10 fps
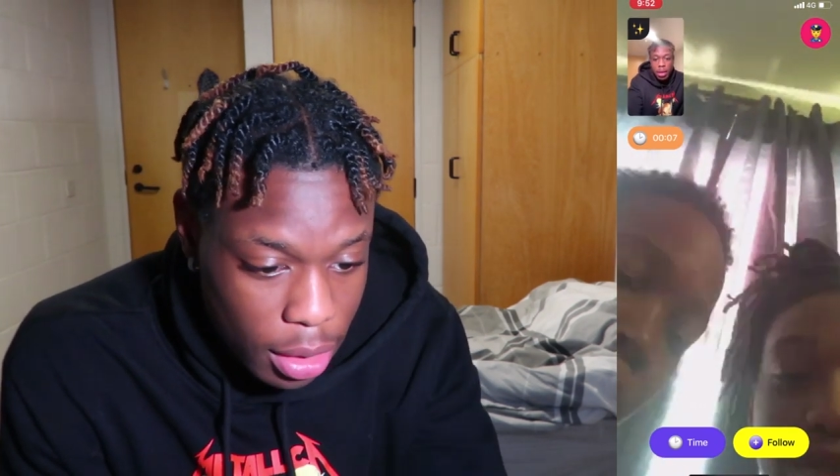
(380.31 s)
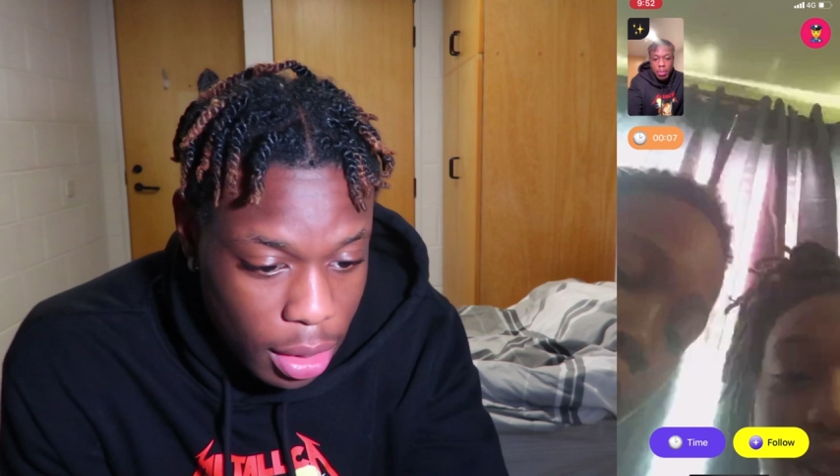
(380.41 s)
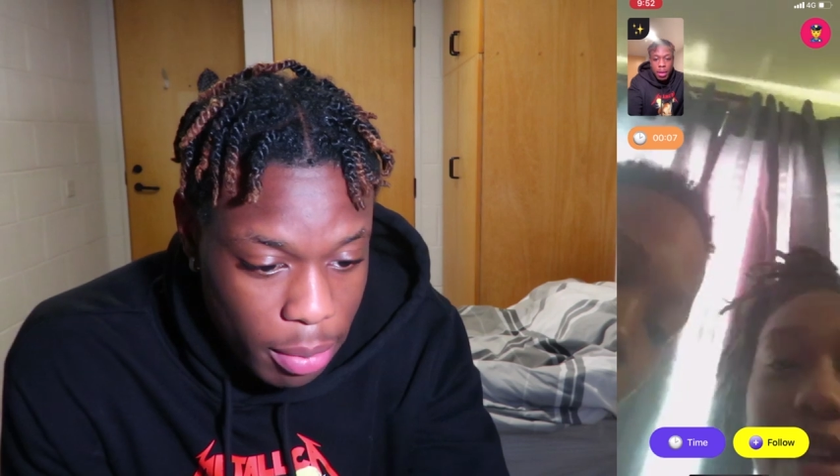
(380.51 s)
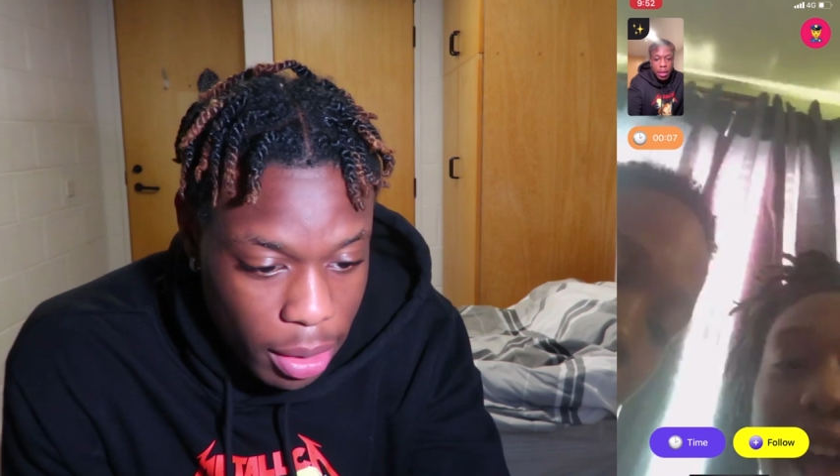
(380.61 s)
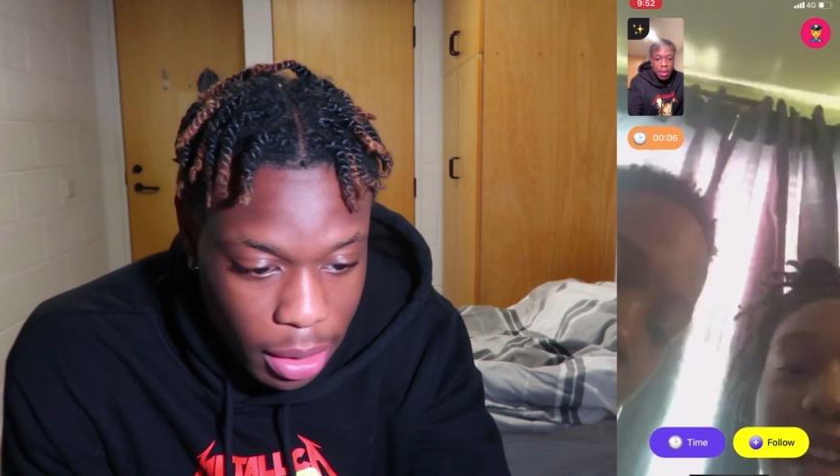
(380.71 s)

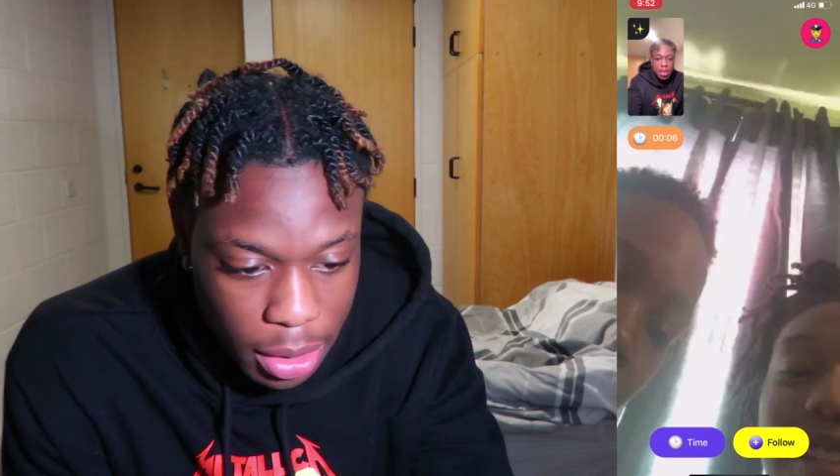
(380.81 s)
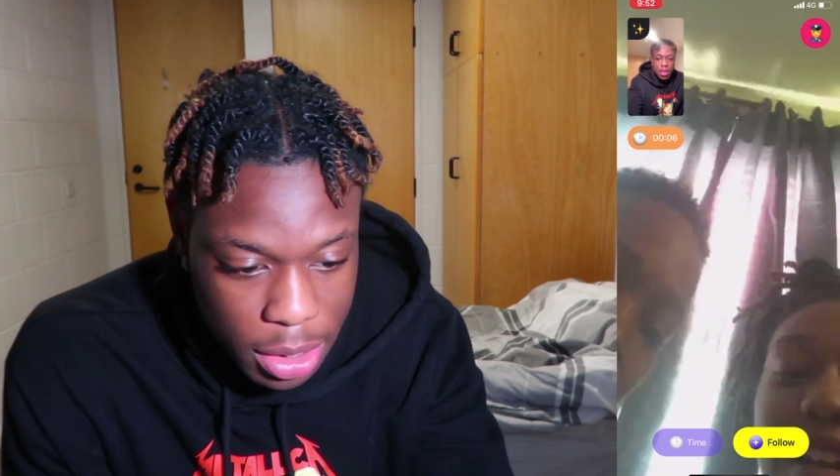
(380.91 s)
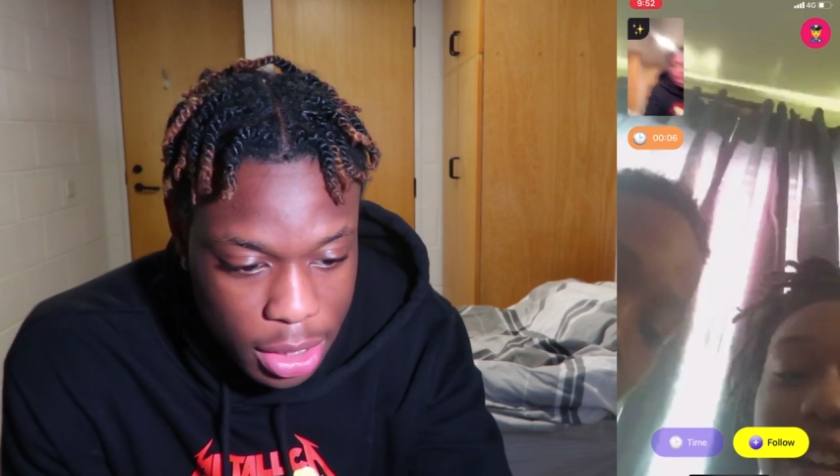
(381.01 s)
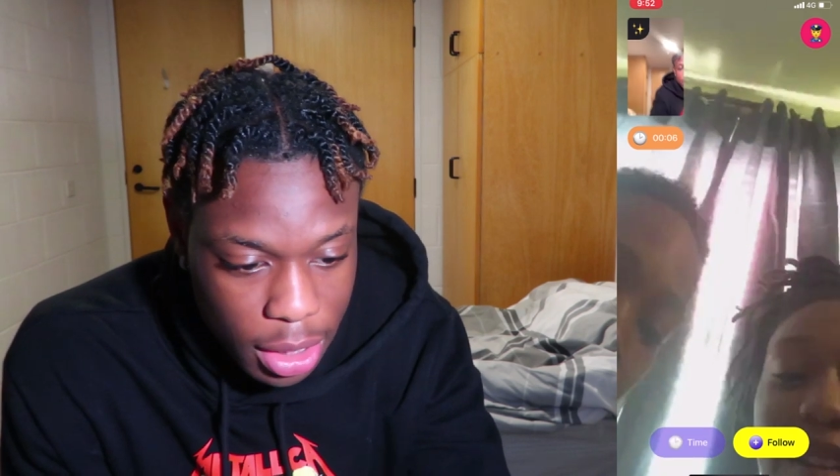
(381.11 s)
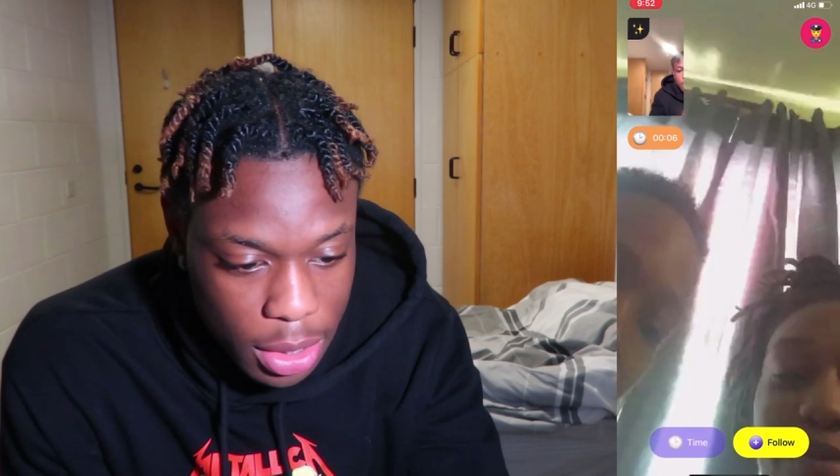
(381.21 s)
Yeah, my
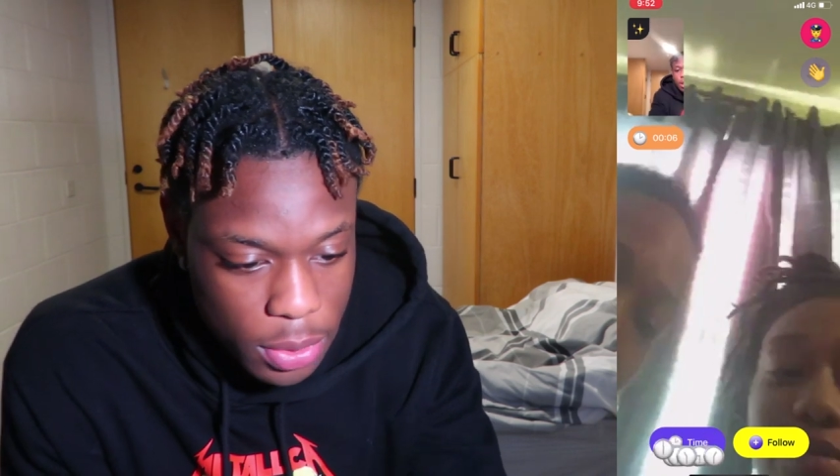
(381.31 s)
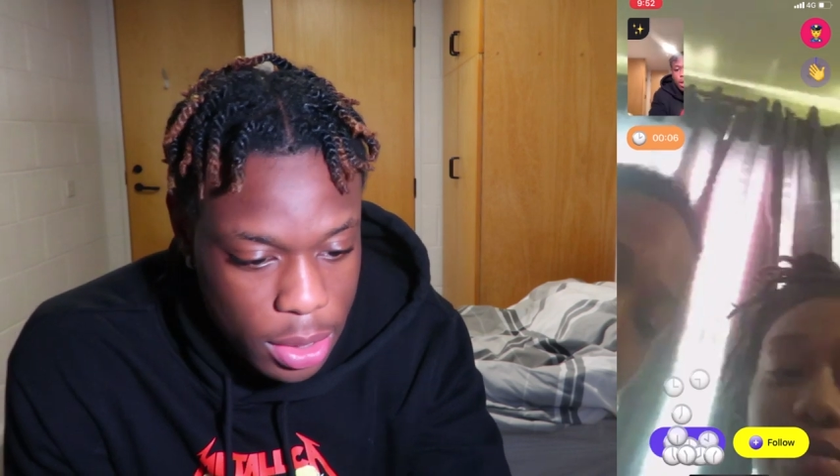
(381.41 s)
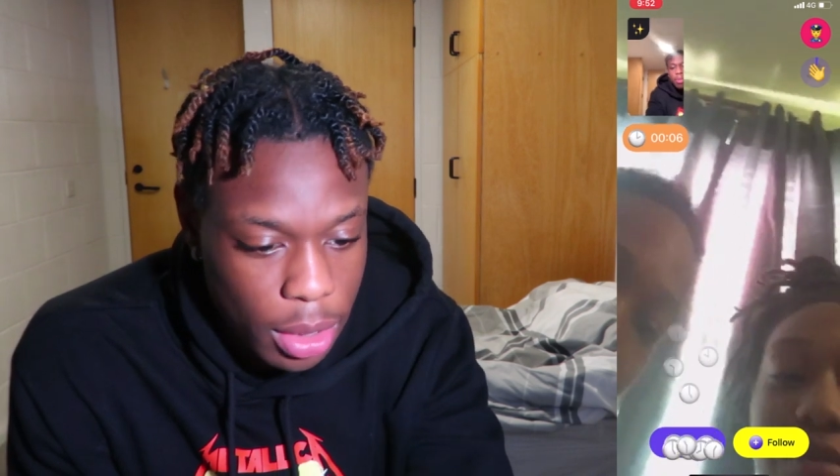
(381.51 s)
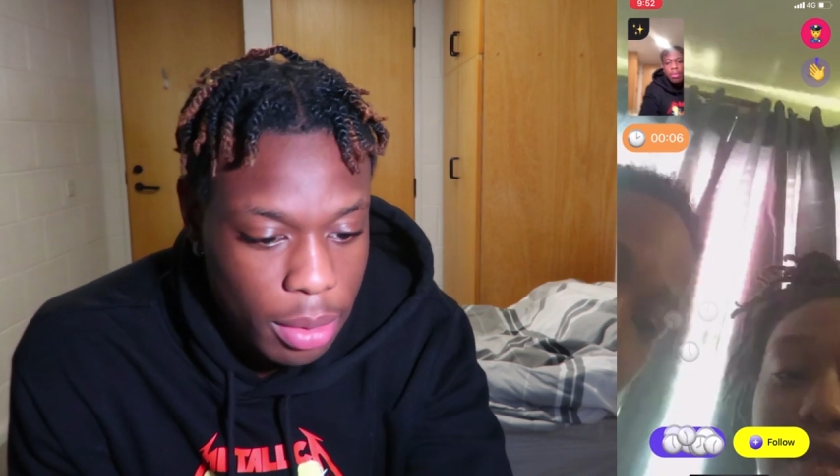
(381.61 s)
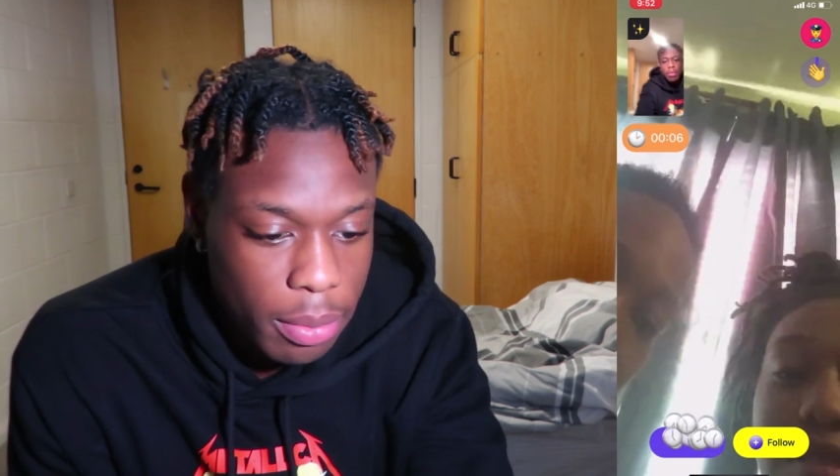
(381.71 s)
nigga, shit,
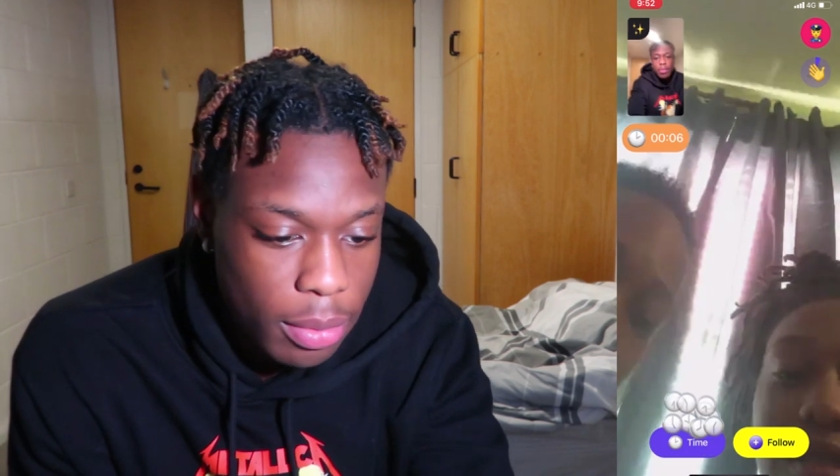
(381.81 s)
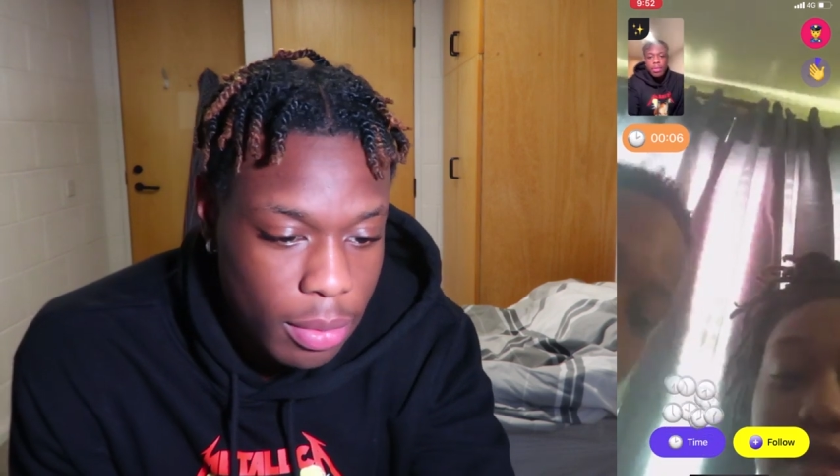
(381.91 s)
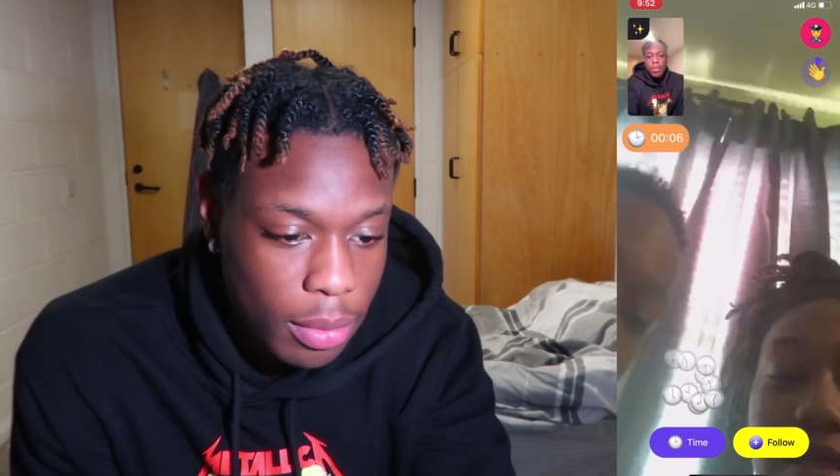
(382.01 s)
what's up?